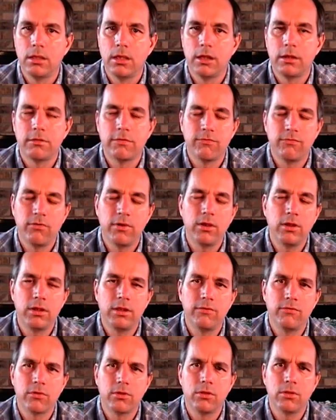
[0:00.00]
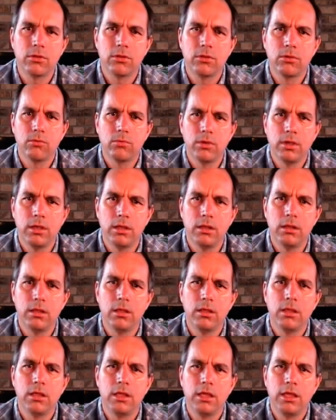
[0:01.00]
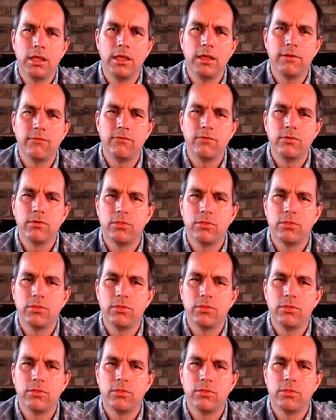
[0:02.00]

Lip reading: And it's very difficult to read if